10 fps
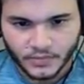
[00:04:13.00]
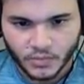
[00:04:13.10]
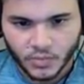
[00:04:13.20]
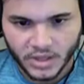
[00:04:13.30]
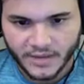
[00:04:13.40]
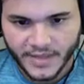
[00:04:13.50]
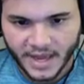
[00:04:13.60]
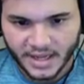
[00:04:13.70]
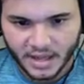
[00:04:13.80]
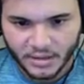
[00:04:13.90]
What could
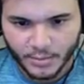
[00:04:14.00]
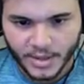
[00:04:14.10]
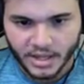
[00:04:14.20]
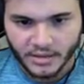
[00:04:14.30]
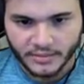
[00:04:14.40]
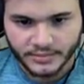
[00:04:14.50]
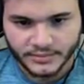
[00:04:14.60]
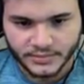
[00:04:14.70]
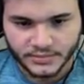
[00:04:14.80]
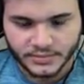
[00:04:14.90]
that color be?
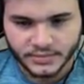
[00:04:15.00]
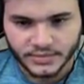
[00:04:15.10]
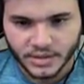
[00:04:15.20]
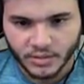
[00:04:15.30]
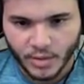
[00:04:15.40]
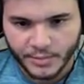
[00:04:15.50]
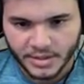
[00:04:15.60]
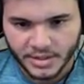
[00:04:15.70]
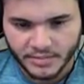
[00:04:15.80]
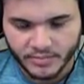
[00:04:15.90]
Or what would
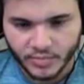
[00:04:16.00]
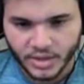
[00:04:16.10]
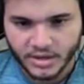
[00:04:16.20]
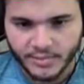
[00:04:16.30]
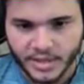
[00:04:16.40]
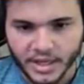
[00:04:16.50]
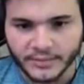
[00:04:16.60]
the what could it be?